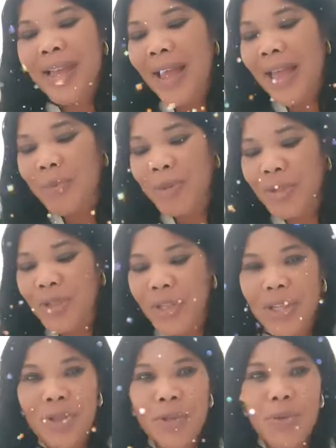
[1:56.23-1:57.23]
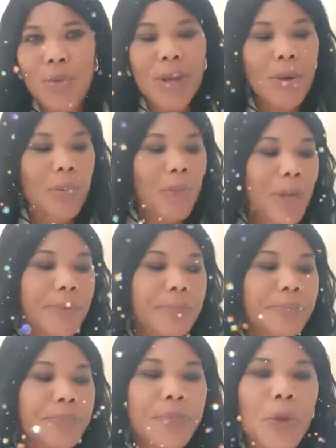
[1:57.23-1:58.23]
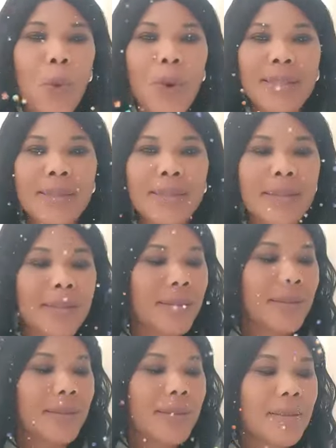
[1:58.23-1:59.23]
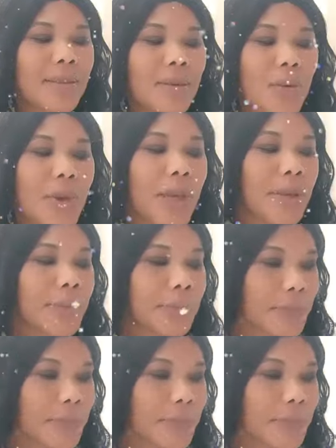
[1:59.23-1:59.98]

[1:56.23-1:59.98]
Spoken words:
I appreciate you well, well. We'll see, okay.